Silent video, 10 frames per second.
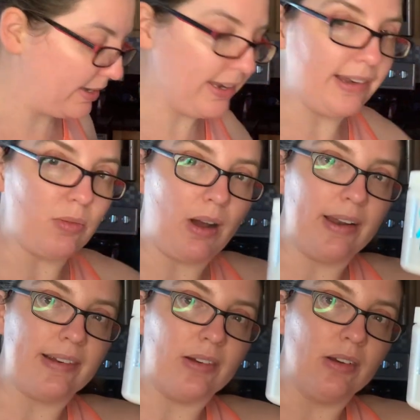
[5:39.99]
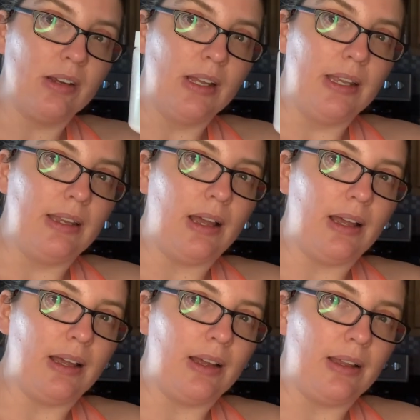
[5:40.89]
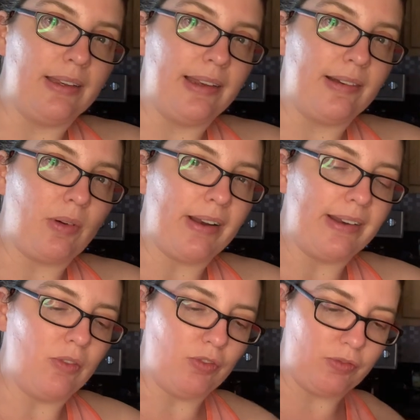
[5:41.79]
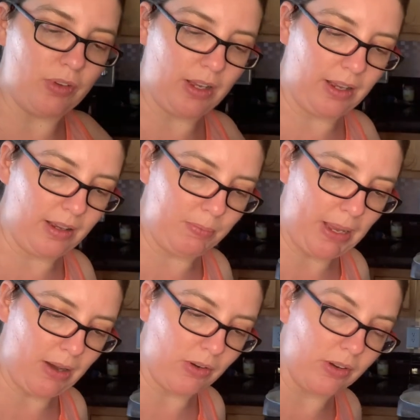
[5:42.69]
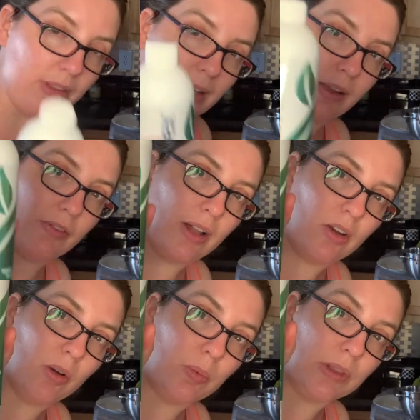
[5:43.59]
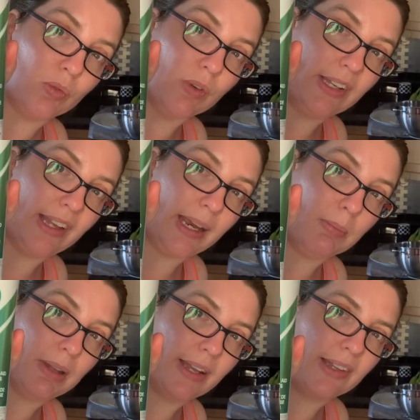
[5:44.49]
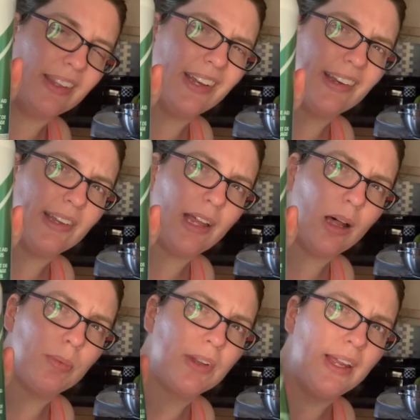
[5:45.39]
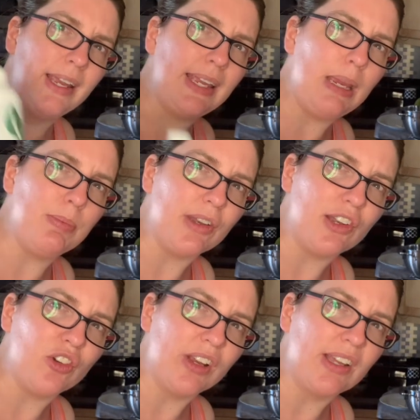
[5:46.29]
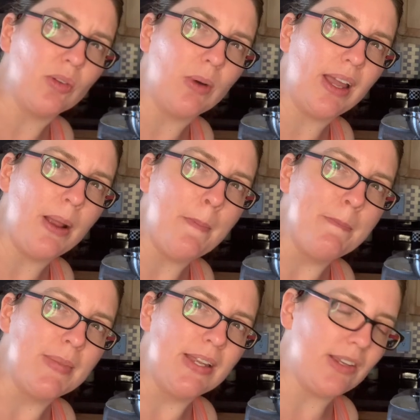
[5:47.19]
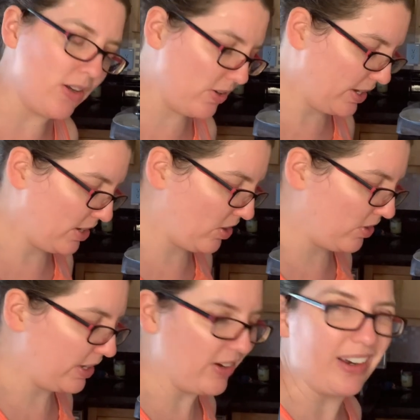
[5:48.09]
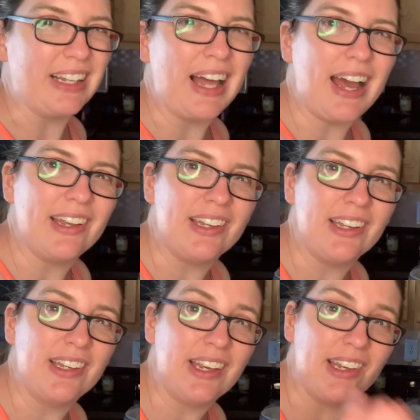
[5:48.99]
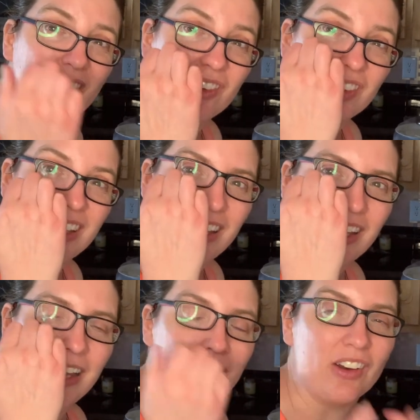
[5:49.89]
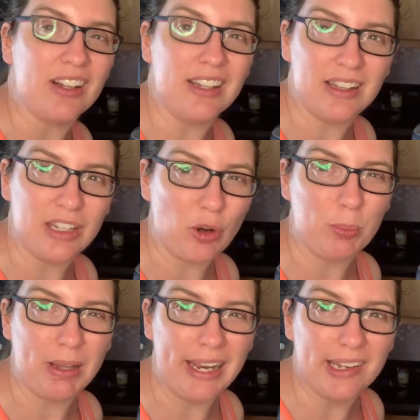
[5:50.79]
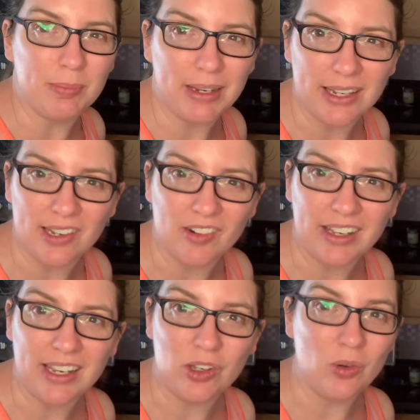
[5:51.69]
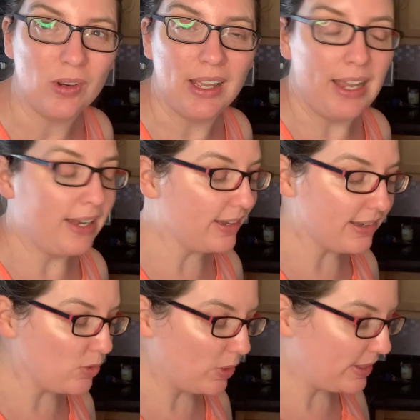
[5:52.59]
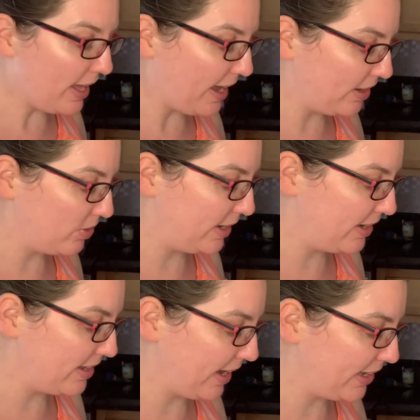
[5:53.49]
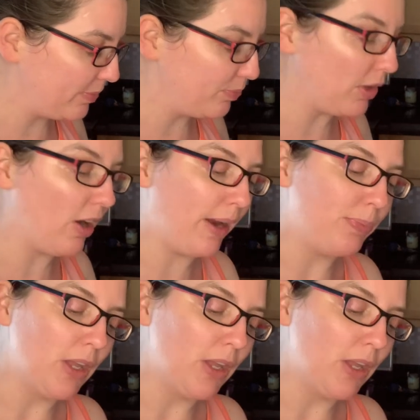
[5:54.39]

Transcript: dishwasher, uh, dishwashing uh, powder, then I followed up with the Rinse Aid Plus. And this just helps keep the streaks away. So, you know, your glasses get streaky and your, your plates might get streaky too. Doesn't with that, which is nice. All right,